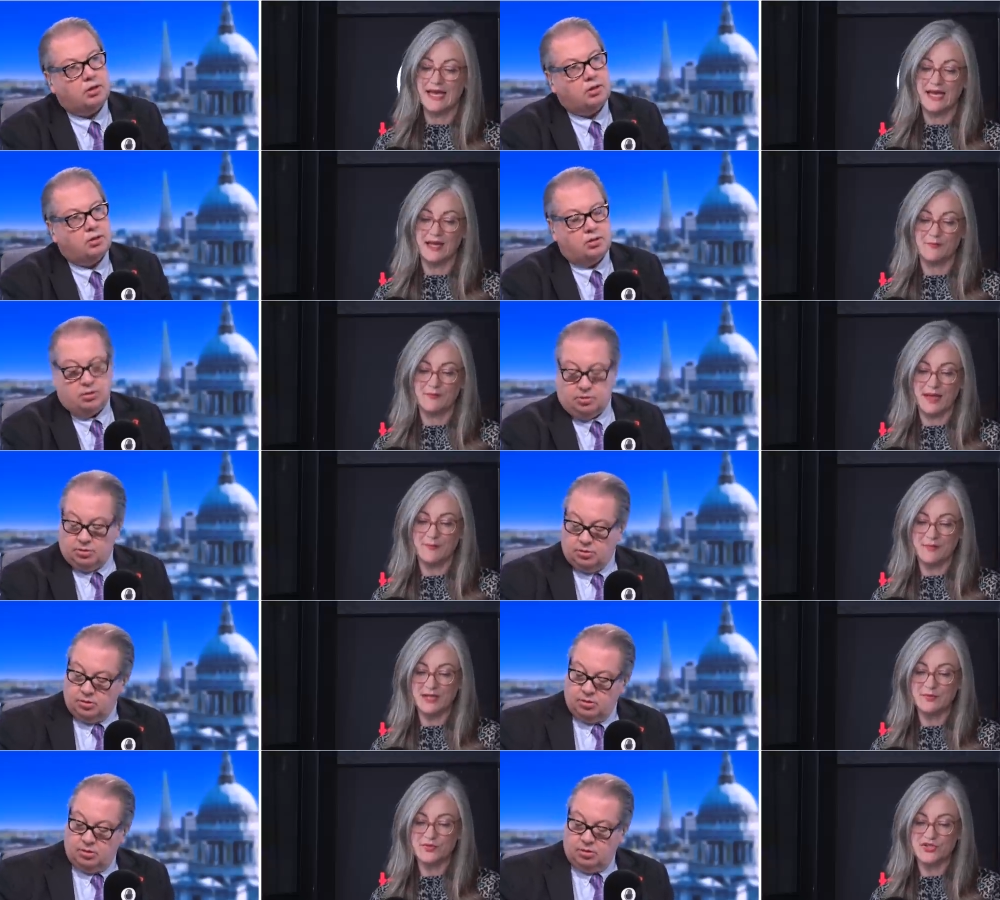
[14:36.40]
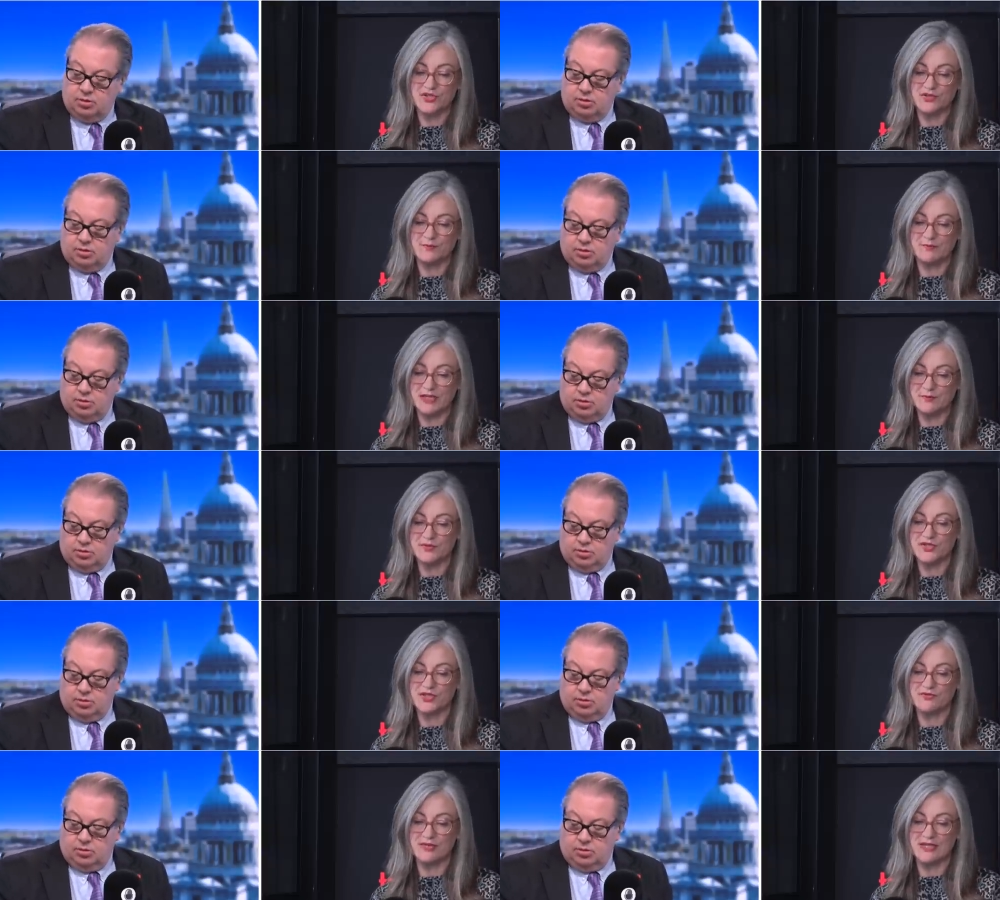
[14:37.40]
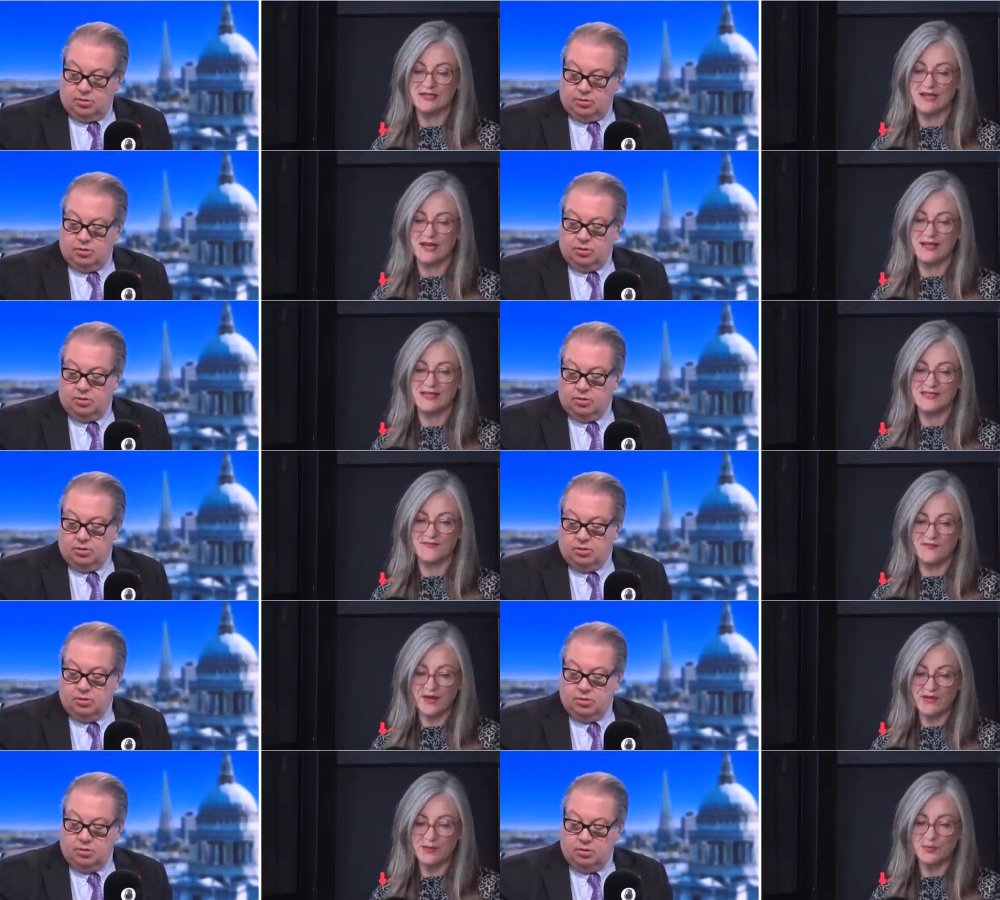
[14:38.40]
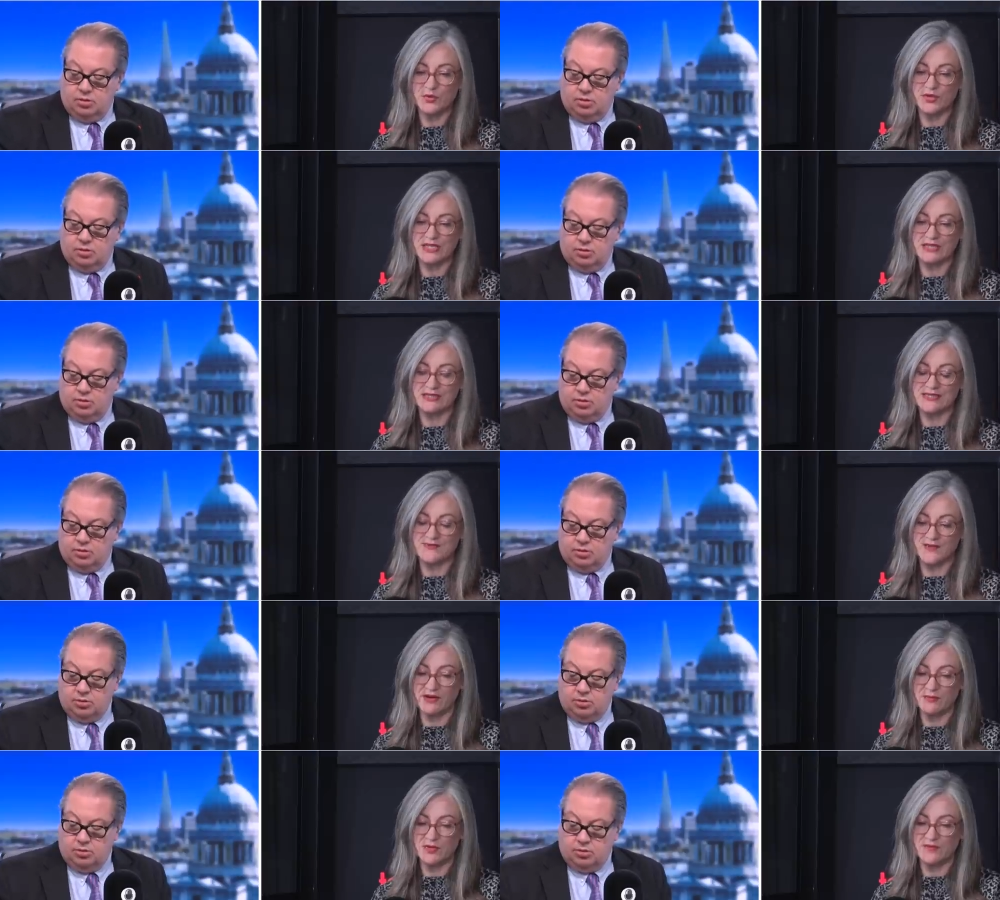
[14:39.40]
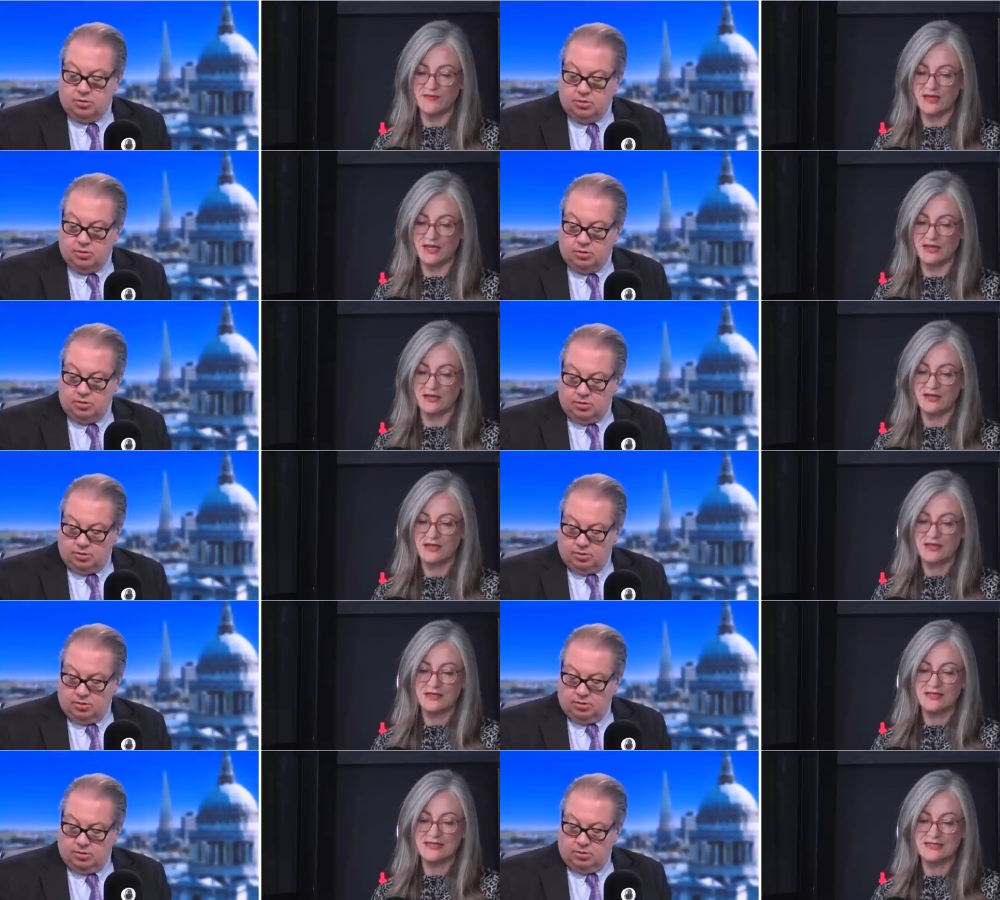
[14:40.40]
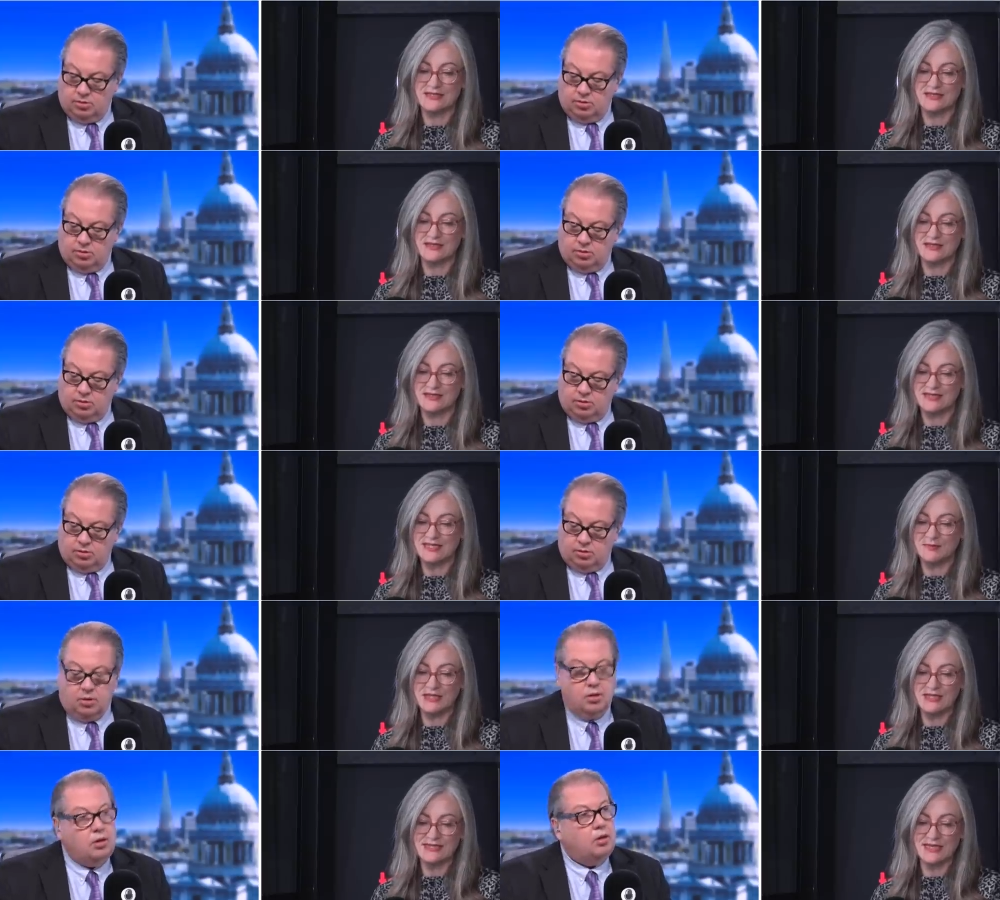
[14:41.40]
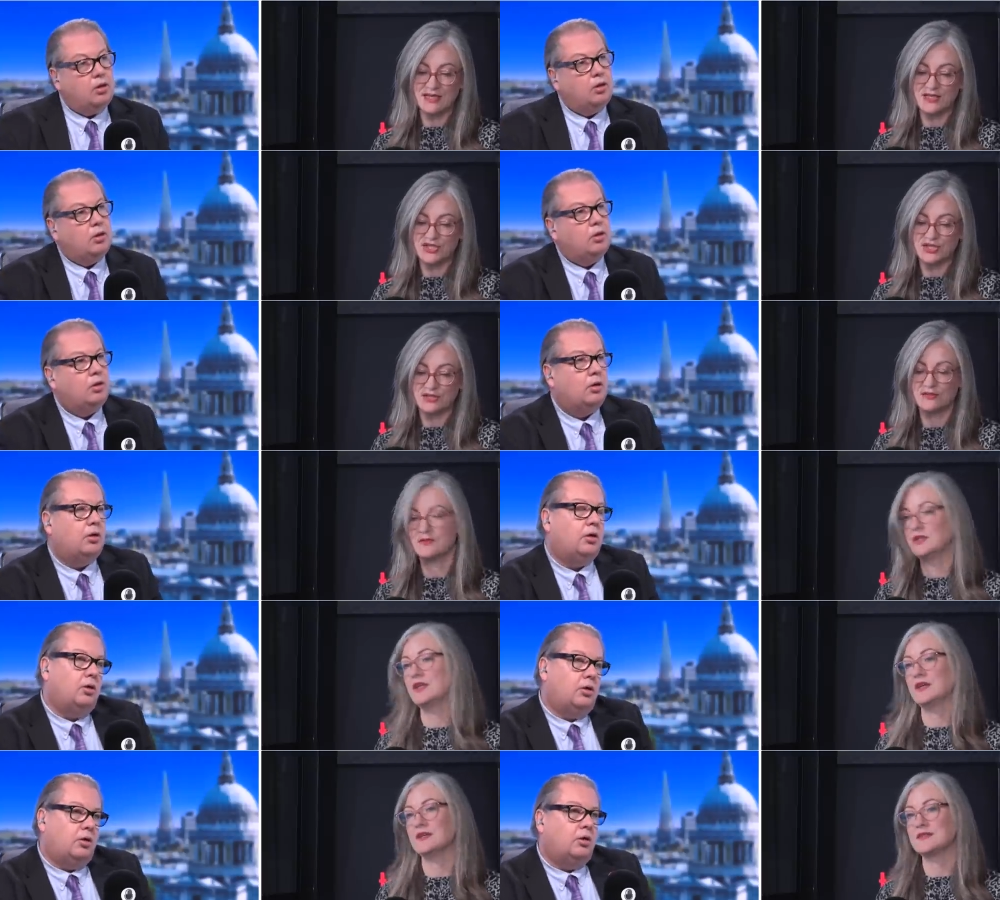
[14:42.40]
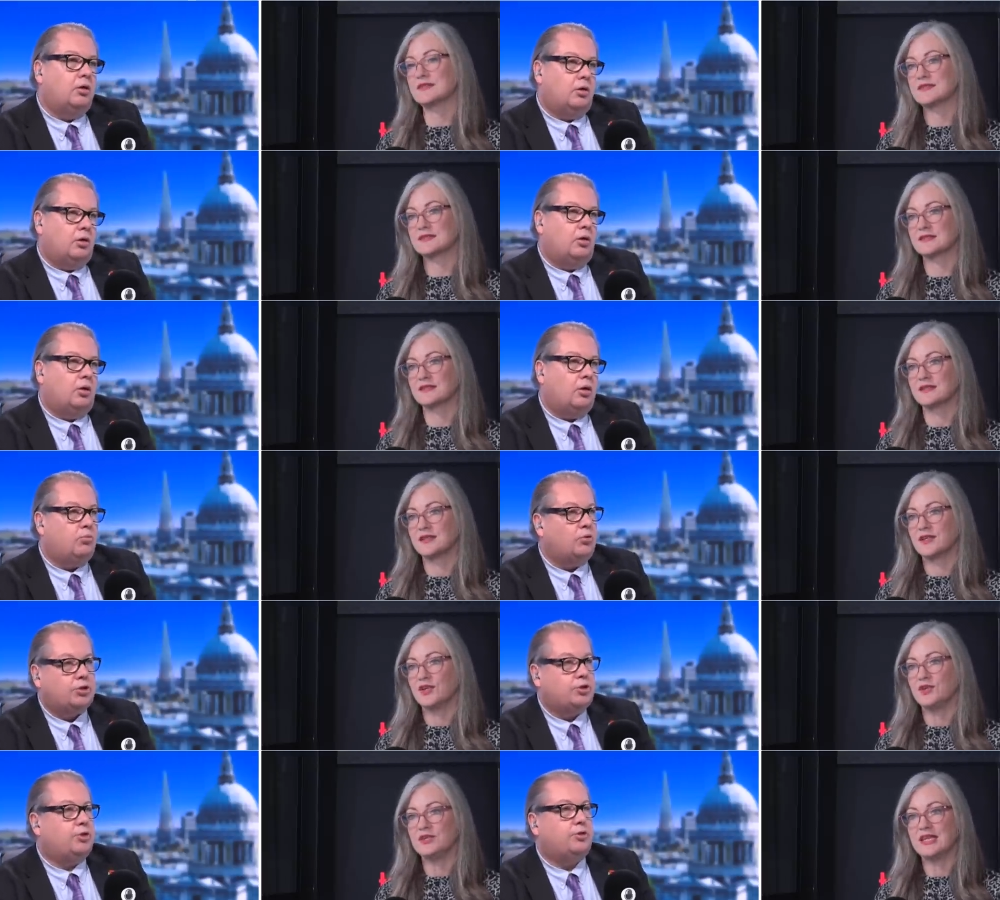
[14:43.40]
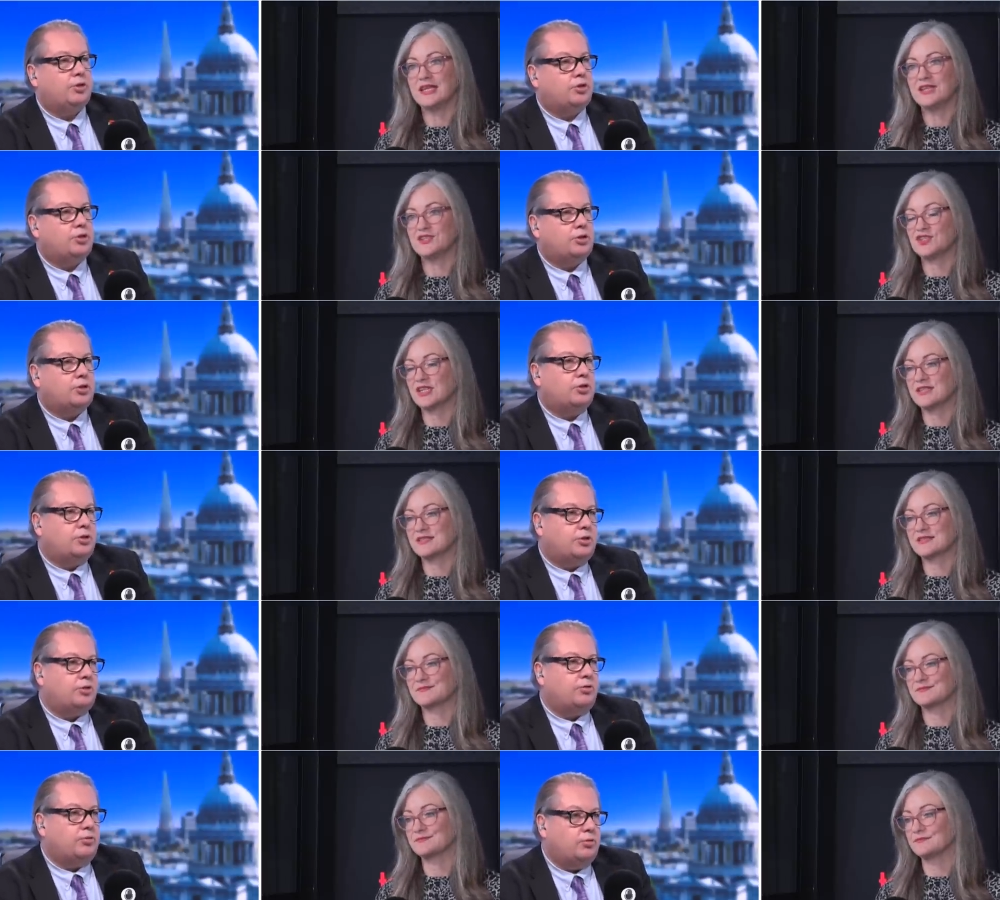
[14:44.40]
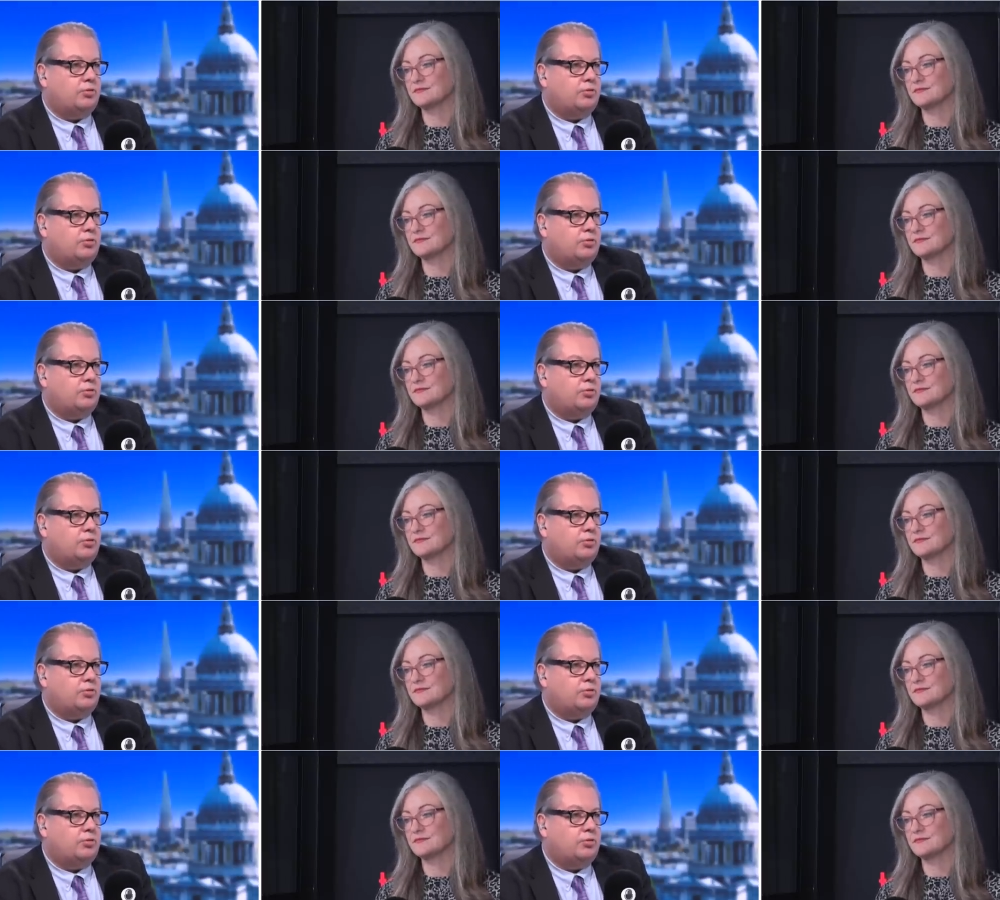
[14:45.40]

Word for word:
Speaker 1: and and people should people should read that. It's very poignant. It's very moving. This is a, a deeply intelligent nurse. And what does she think NHS she's going to do?